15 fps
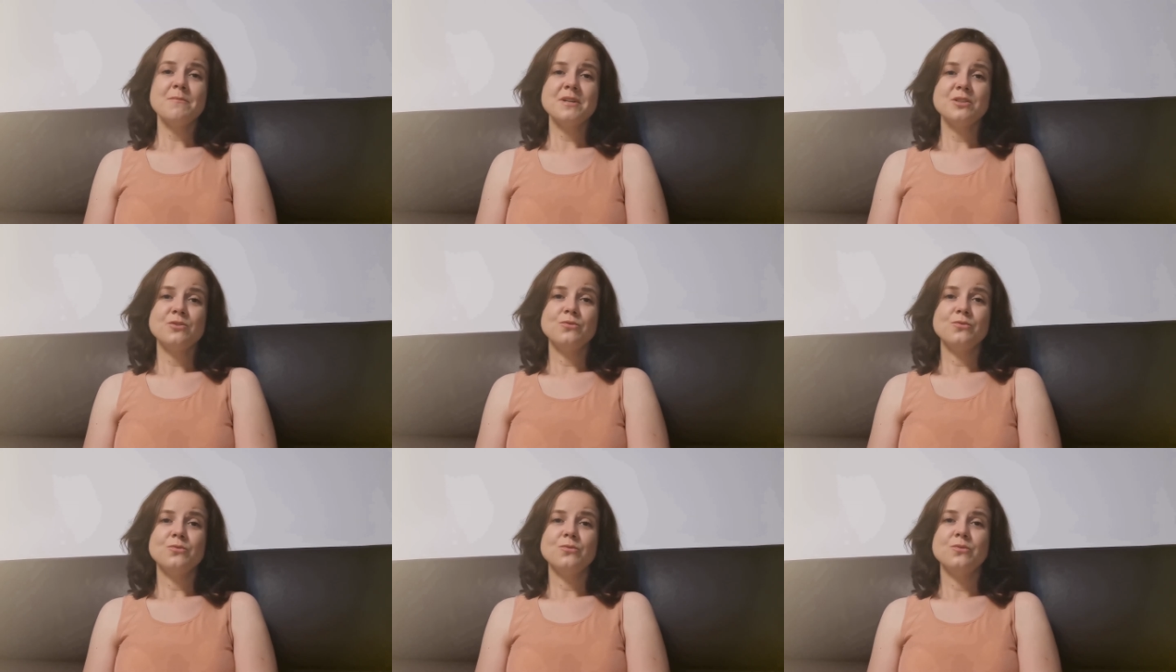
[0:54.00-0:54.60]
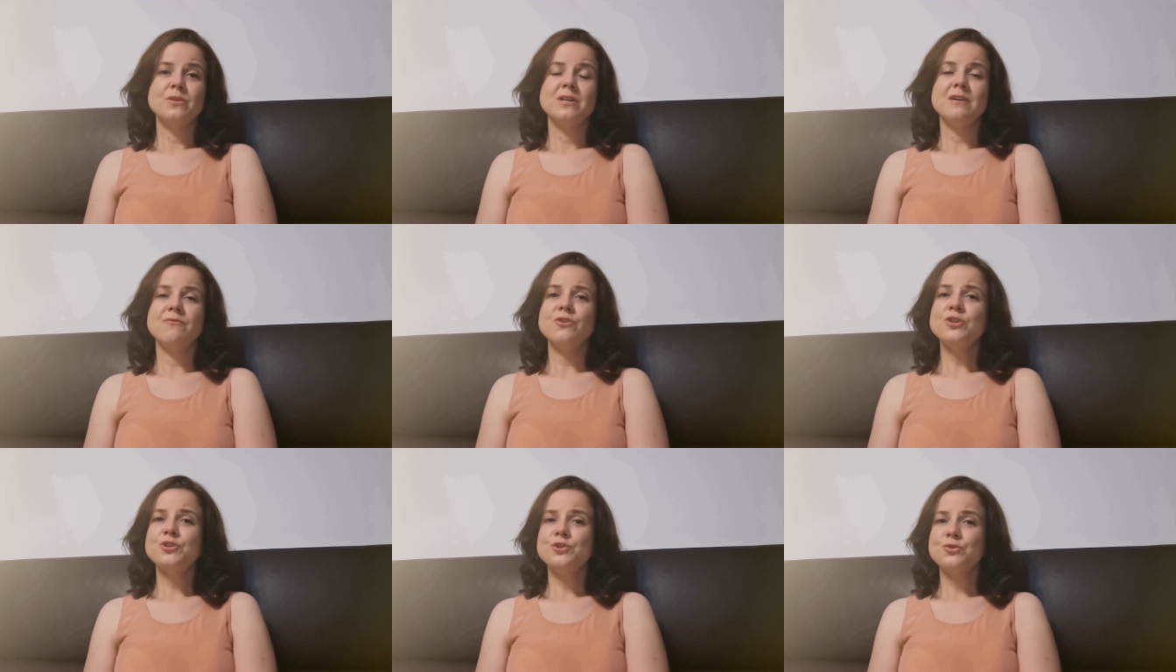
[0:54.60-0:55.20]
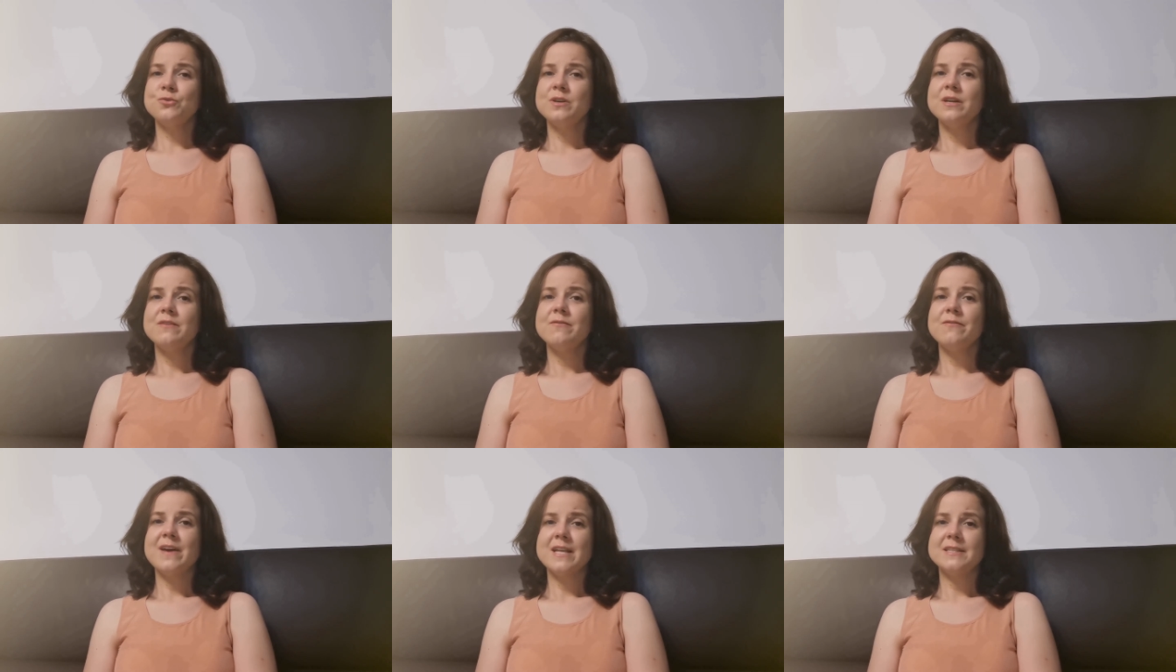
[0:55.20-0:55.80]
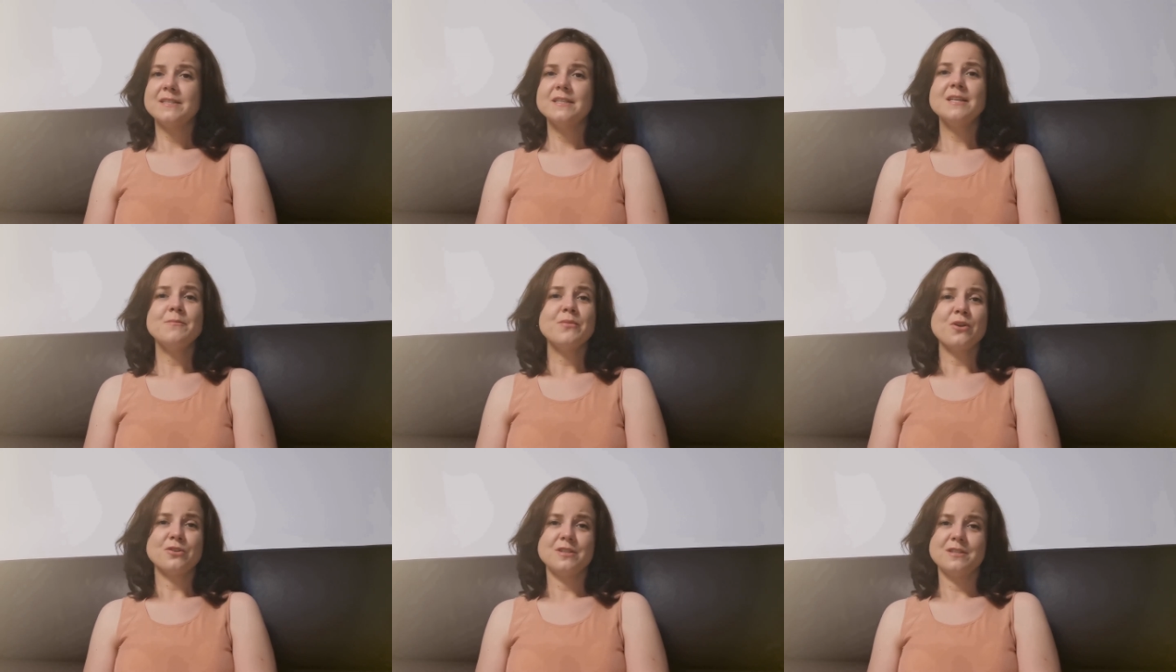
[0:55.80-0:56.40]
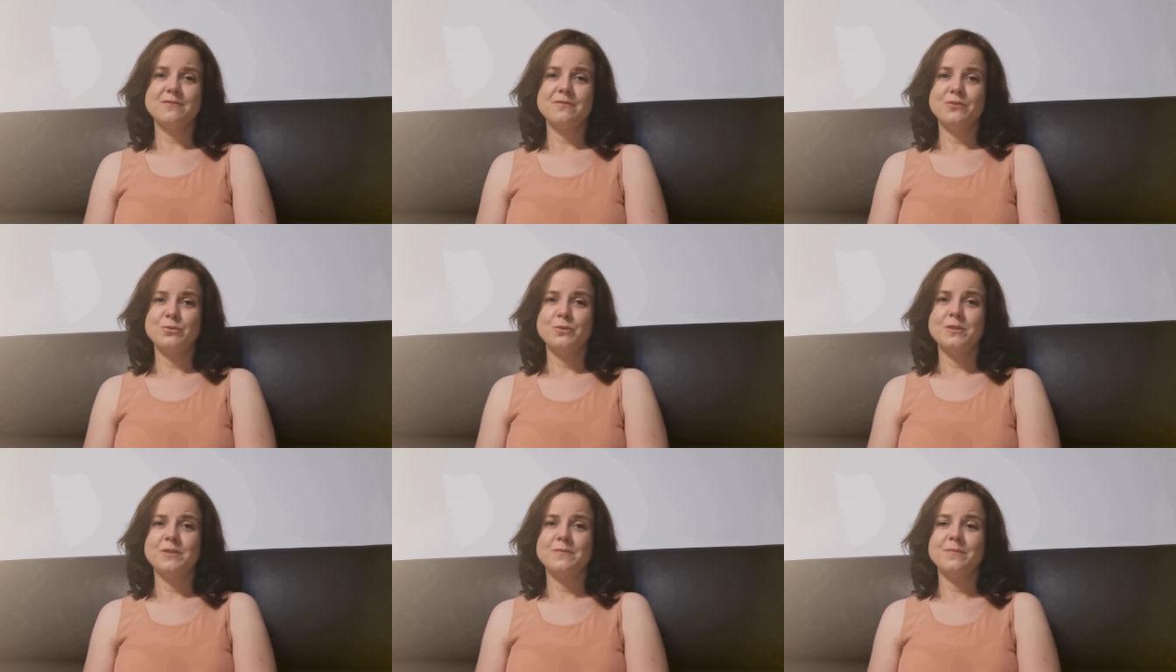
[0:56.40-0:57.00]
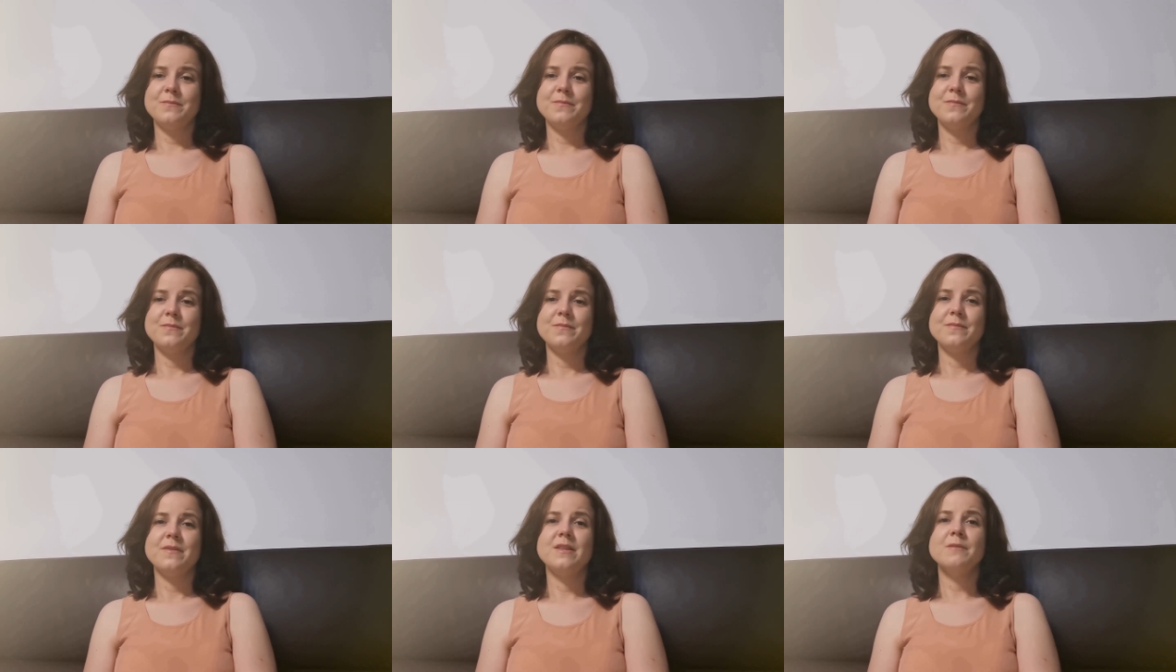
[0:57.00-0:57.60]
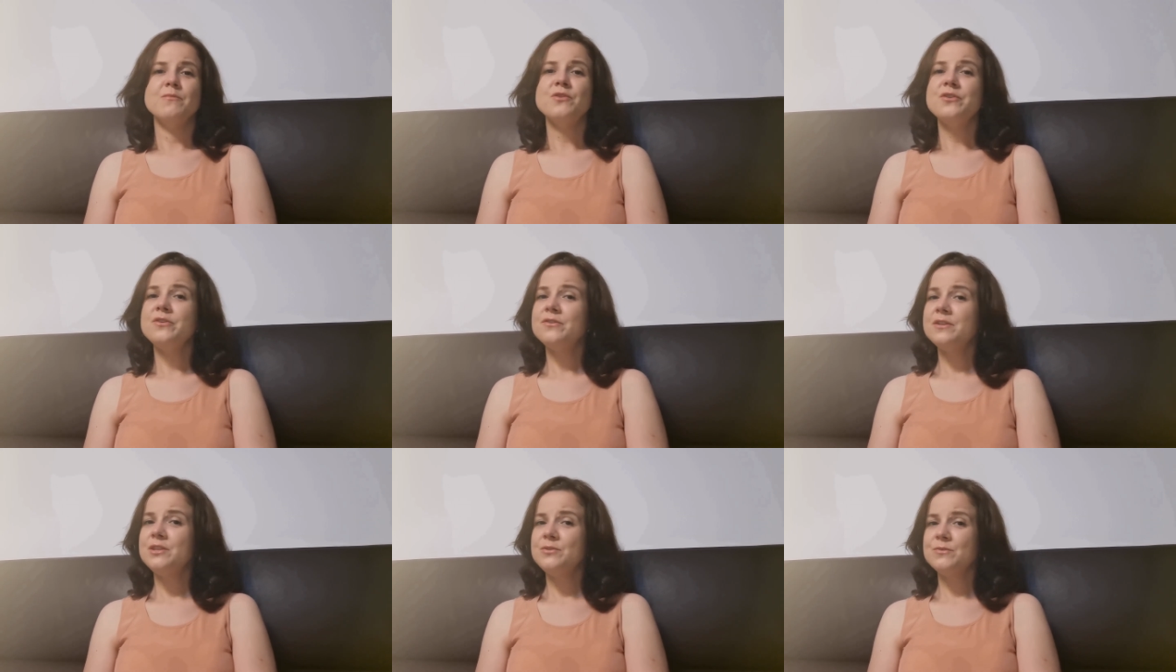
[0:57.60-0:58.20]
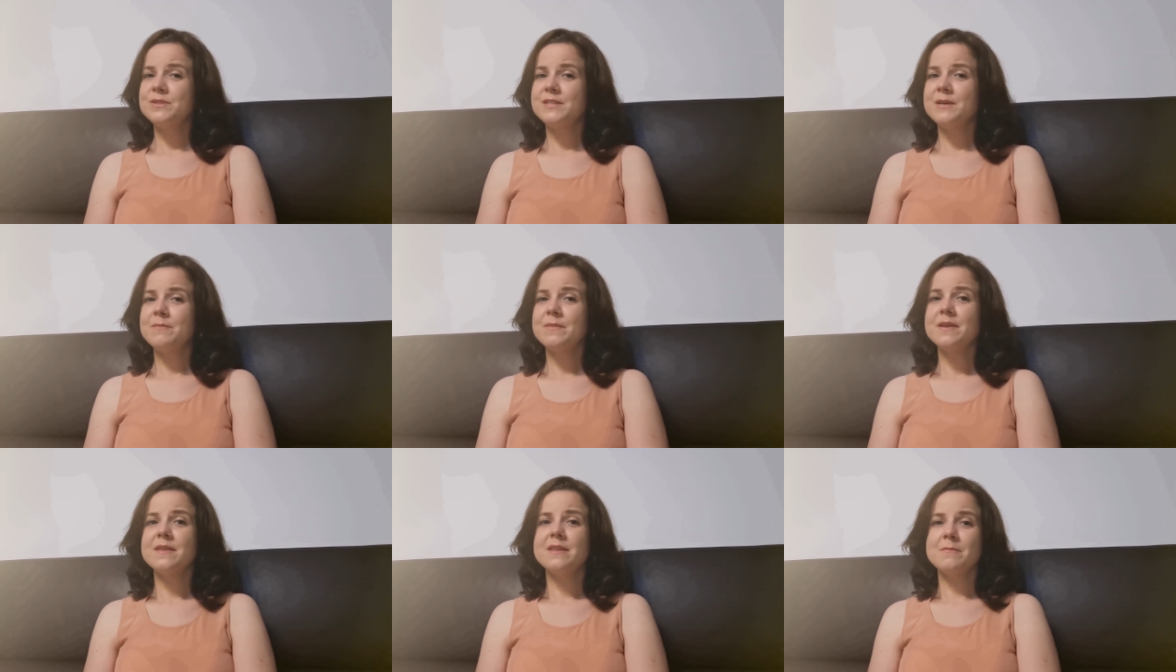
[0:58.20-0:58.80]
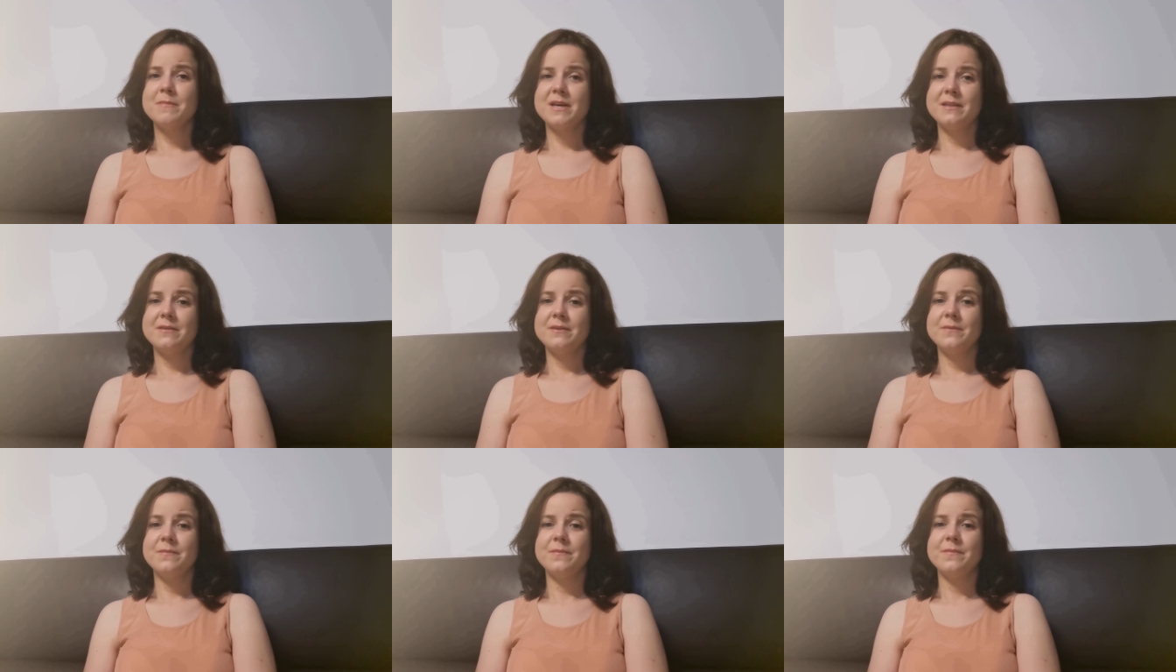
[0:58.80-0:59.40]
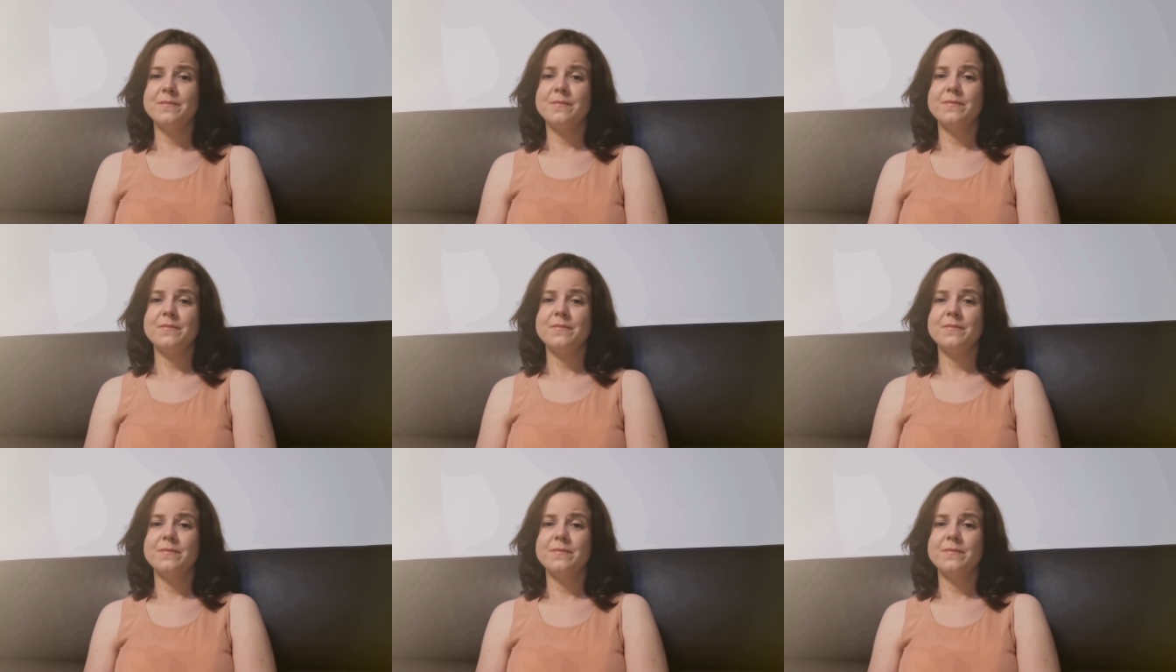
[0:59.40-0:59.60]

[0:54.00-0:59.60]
Number 2. Avoid sugar, fats and processed foods. The more you use them, the better.